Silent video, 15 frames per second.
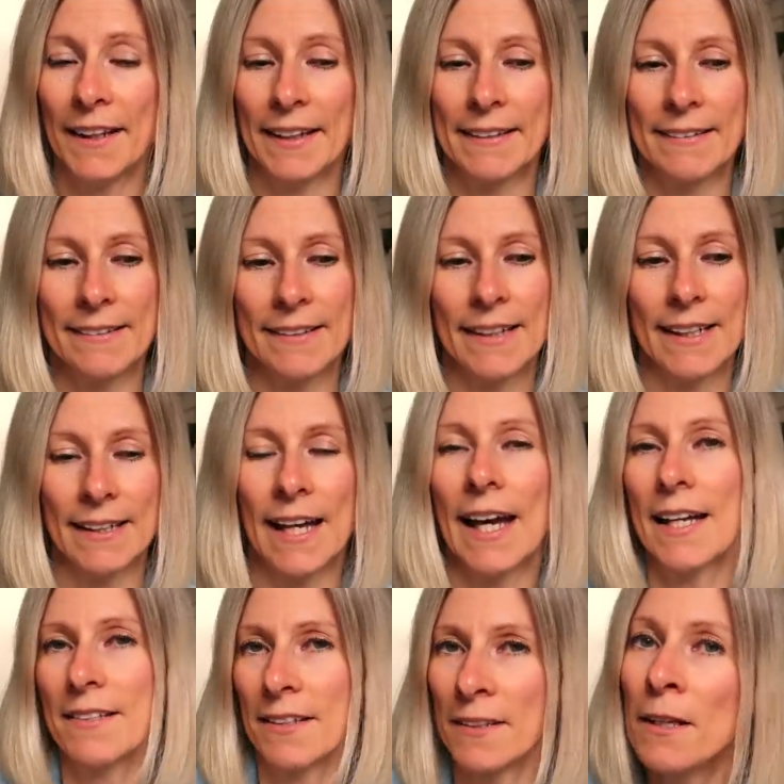that it
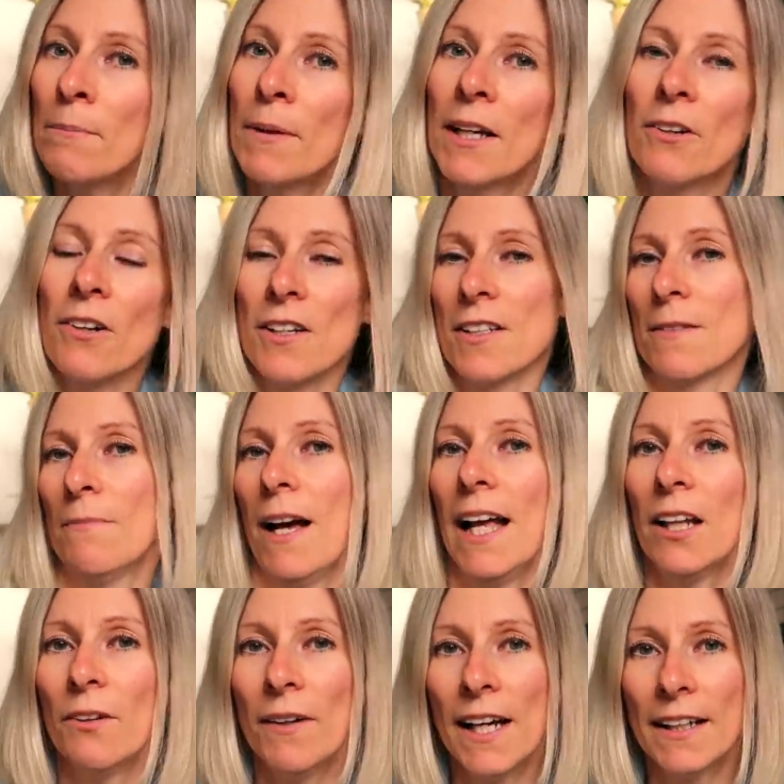has a typical
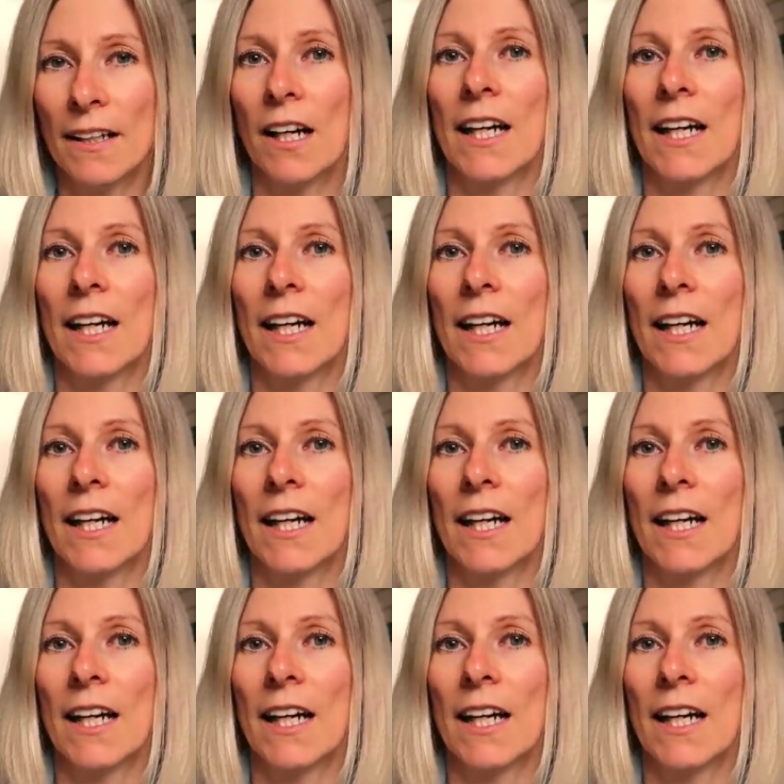smell of it,